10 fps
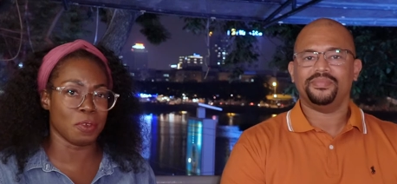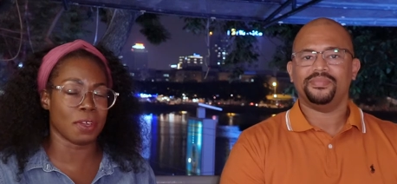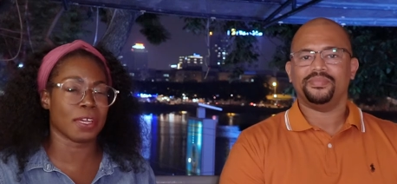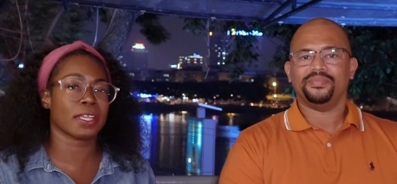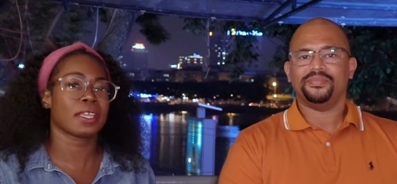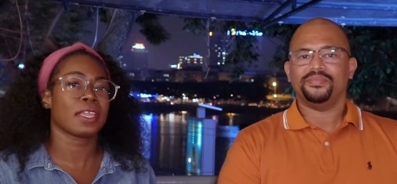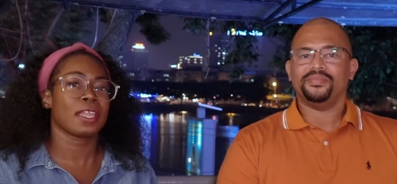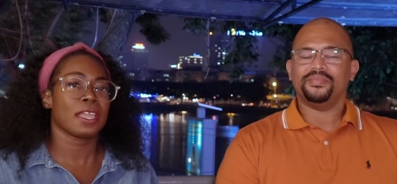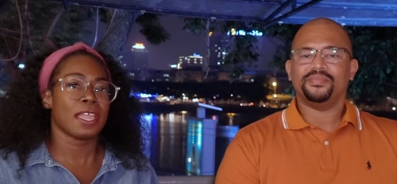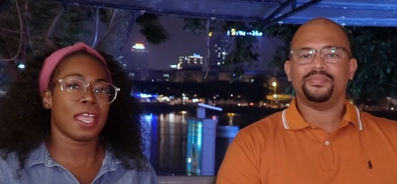Speaker 1: more.
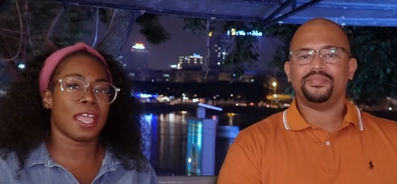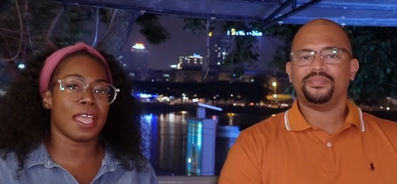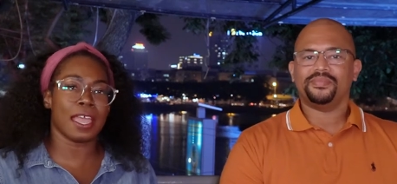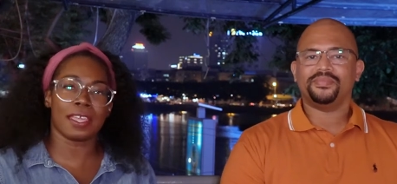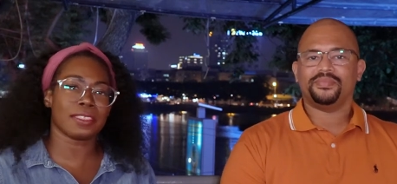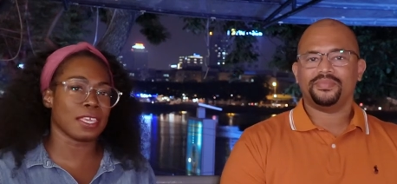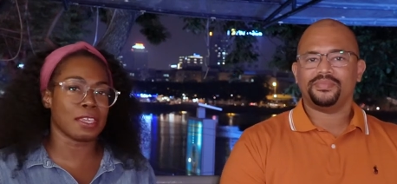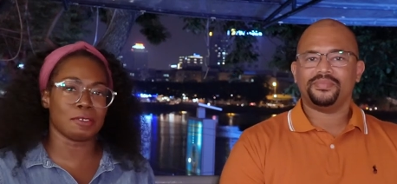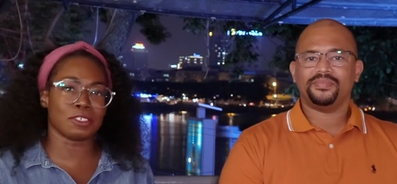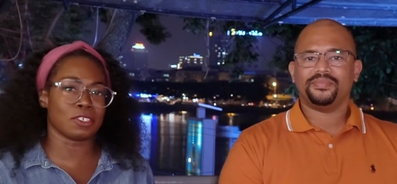I, I
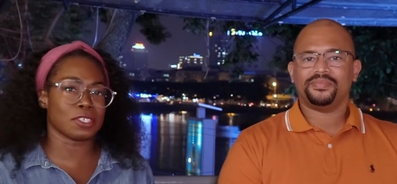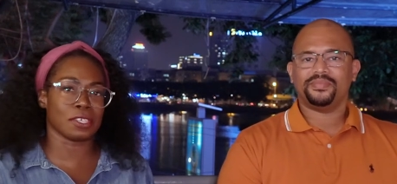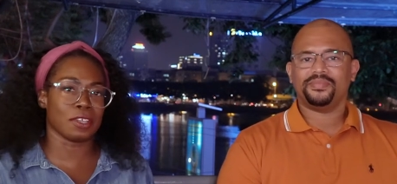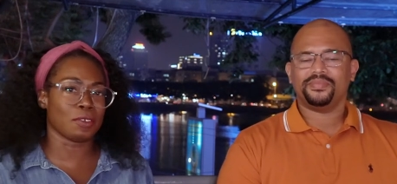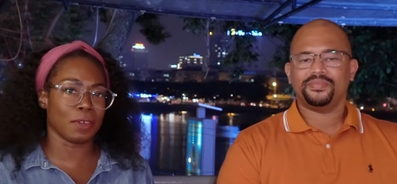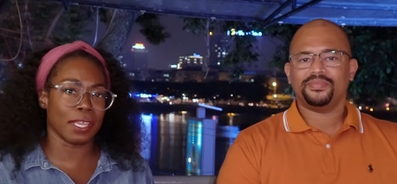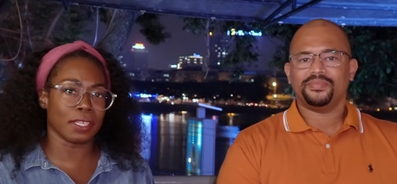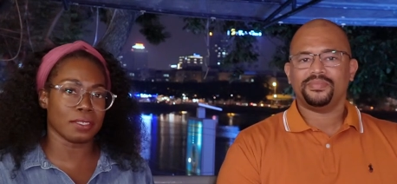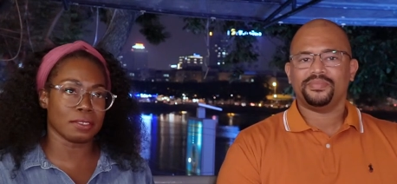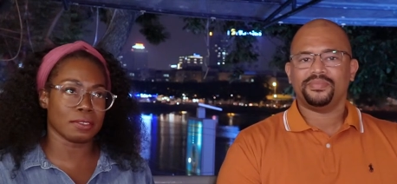think it was just a
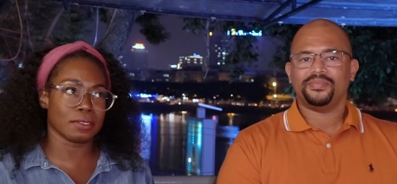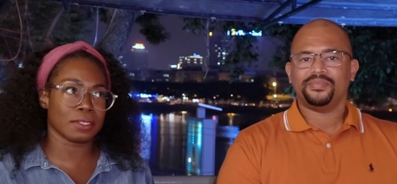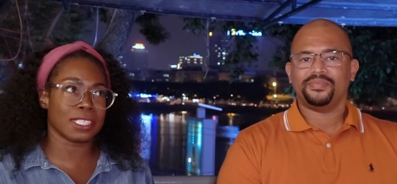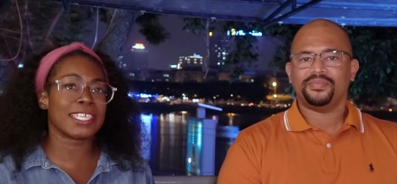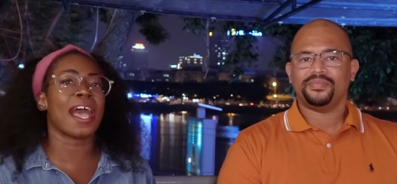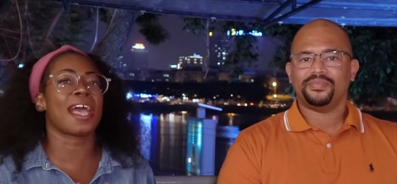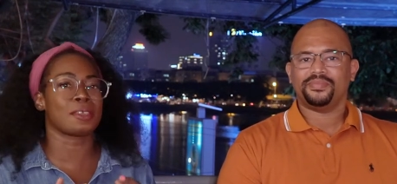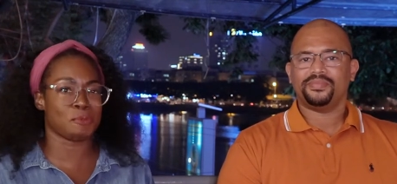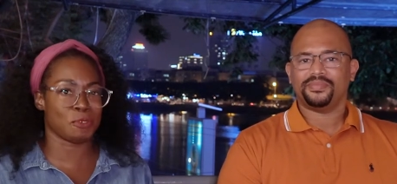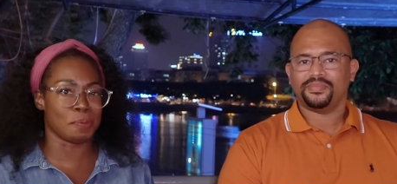great
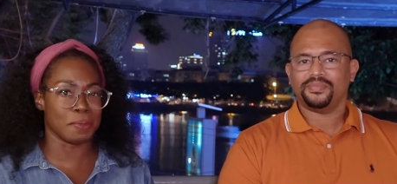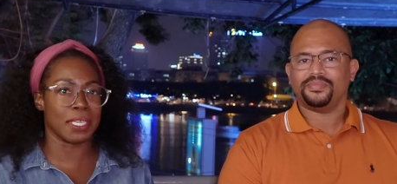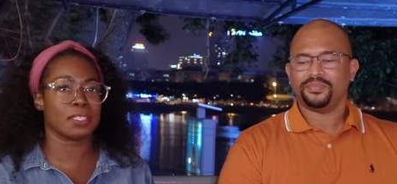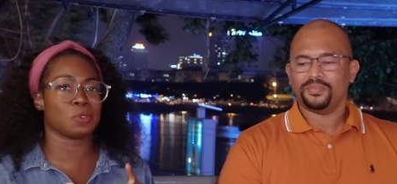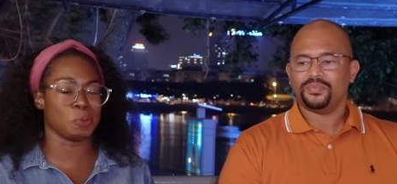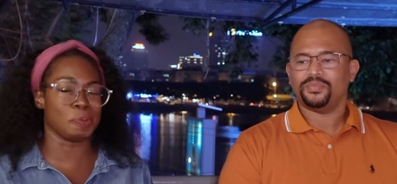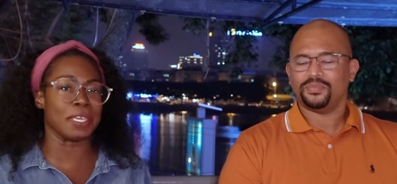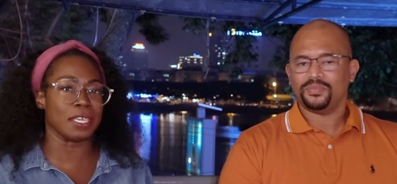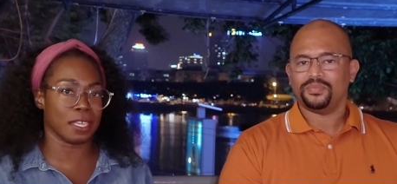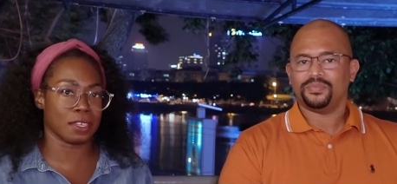time for me to
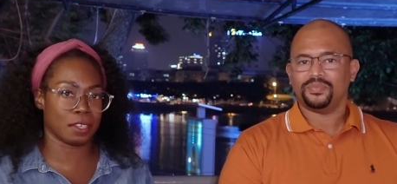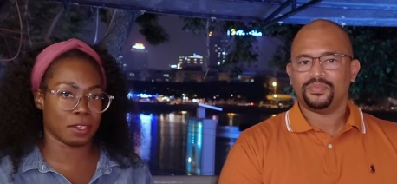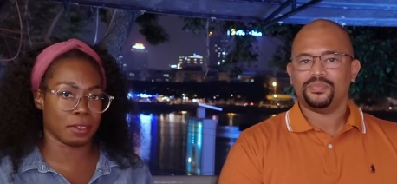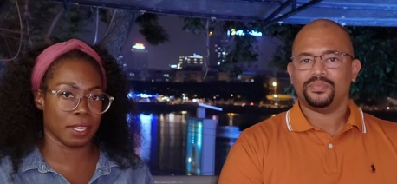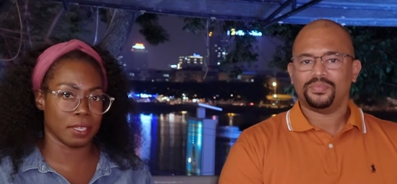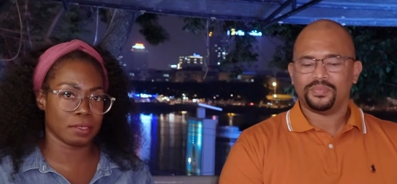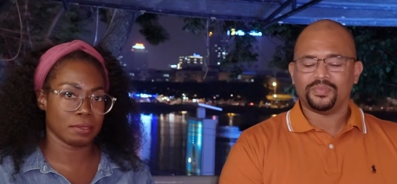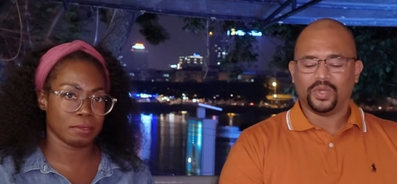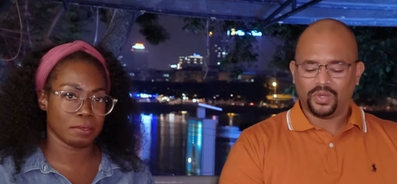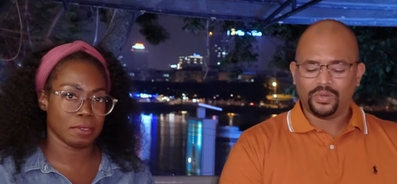be in Korea.
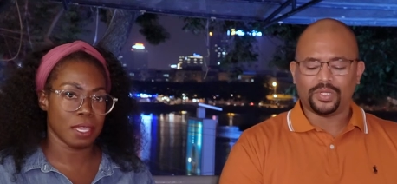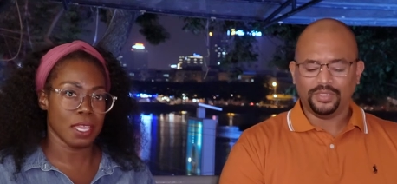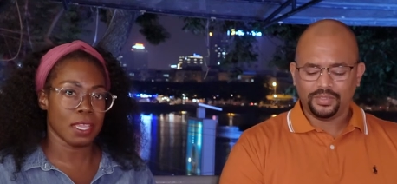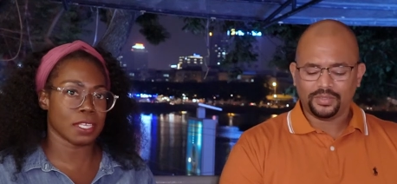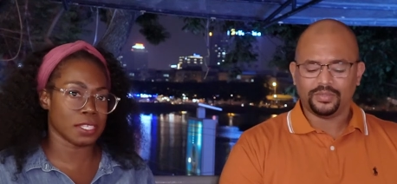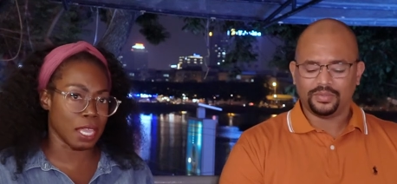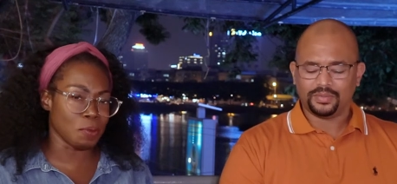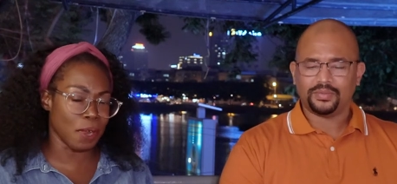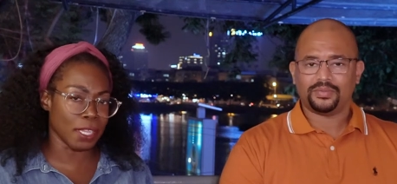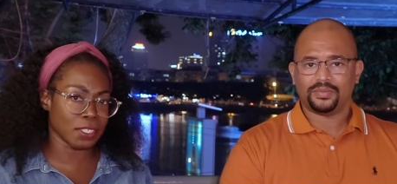Okay. Because
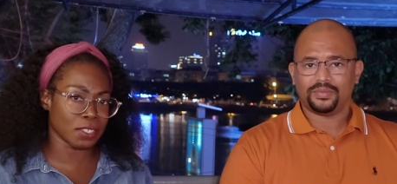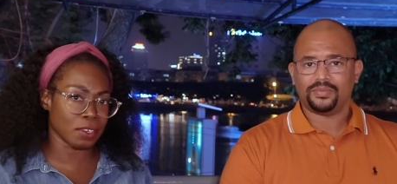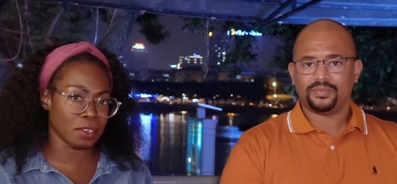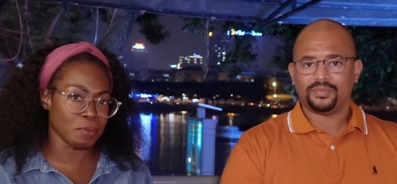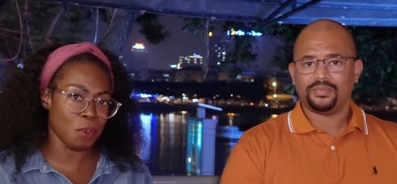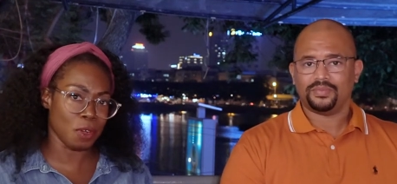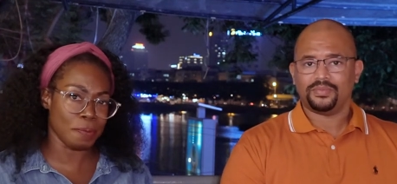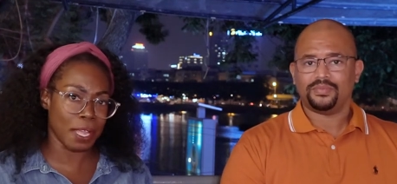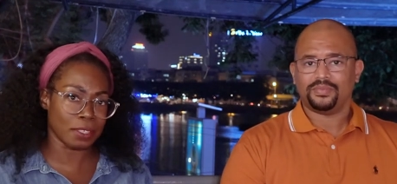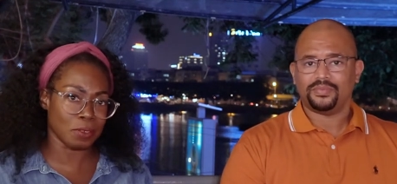they wanted to learn more
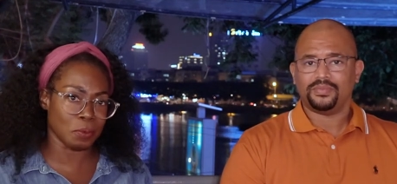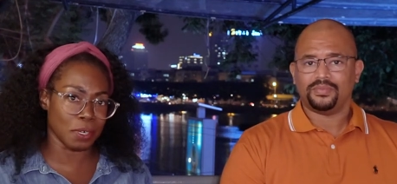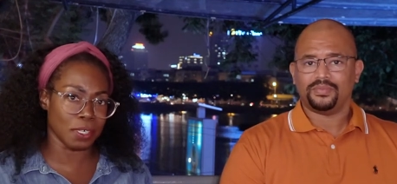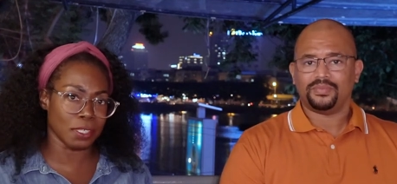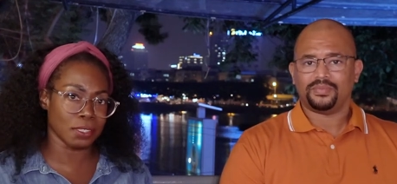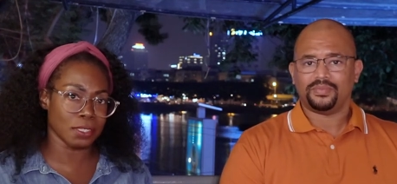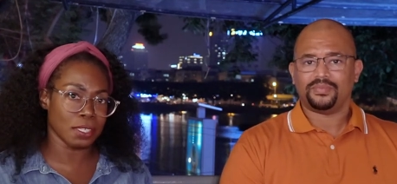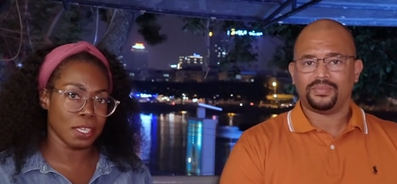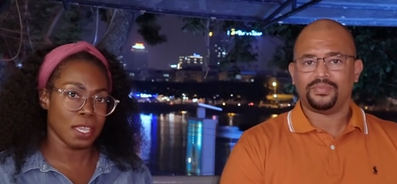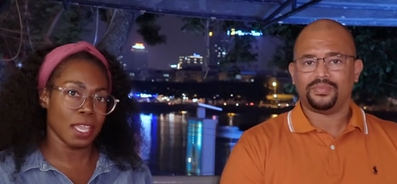about the world,
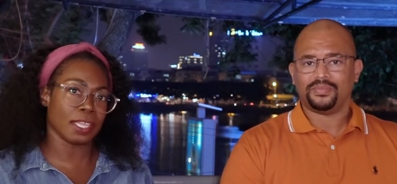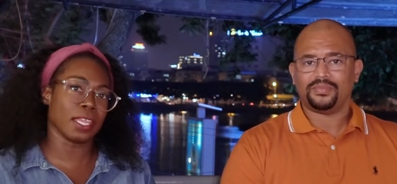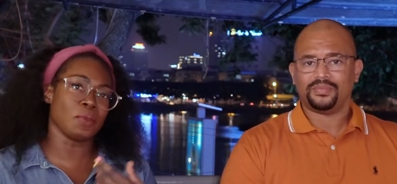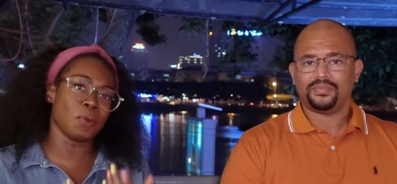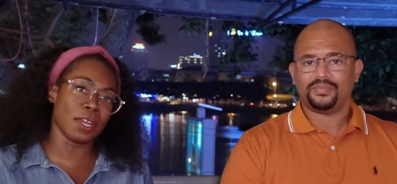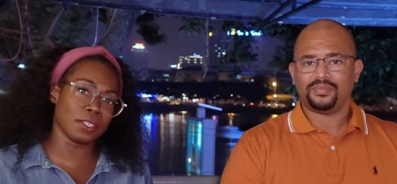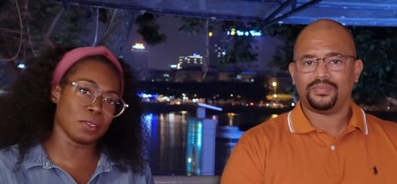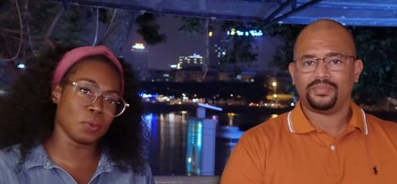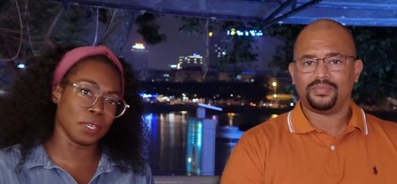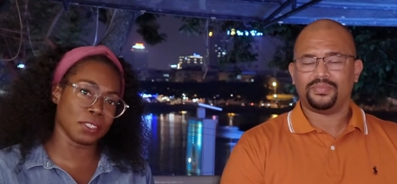and they
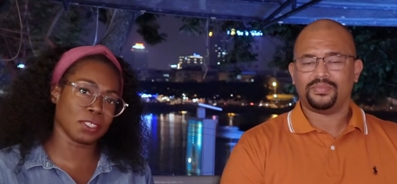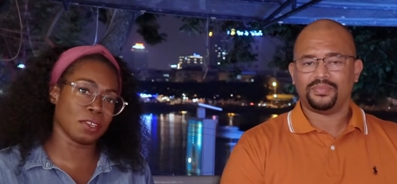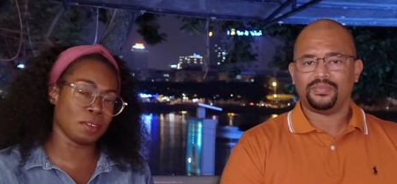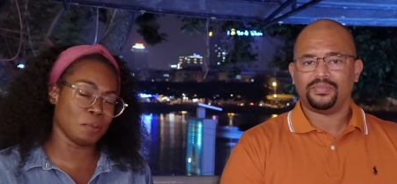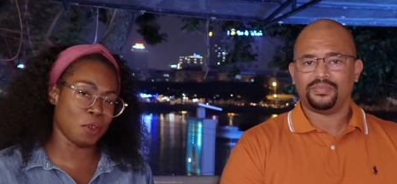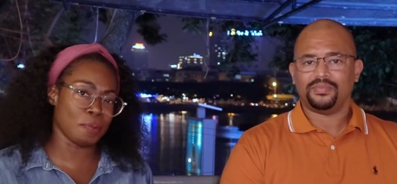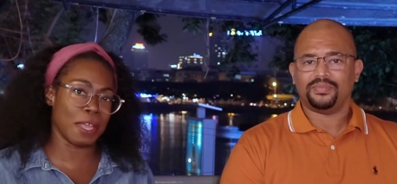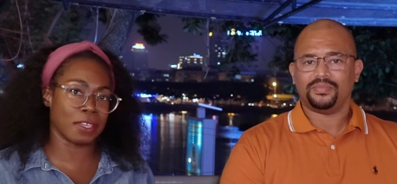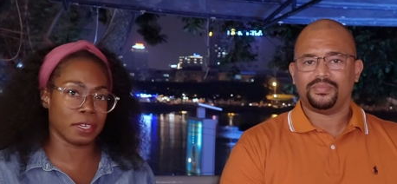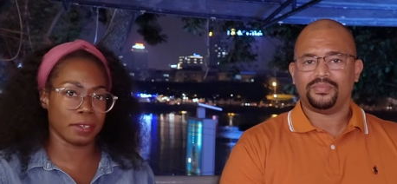wanted the world to learn more
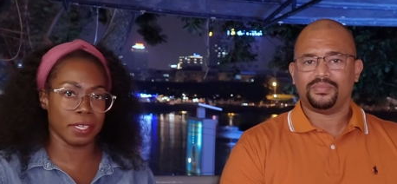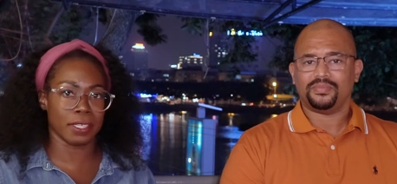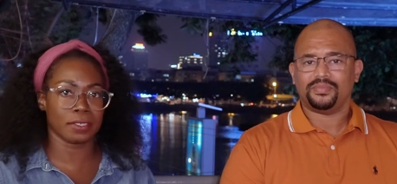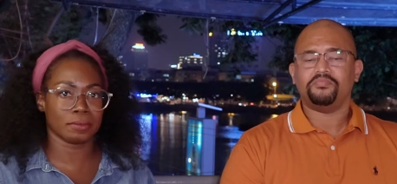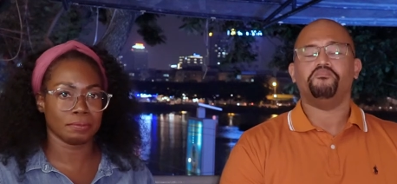about Korea.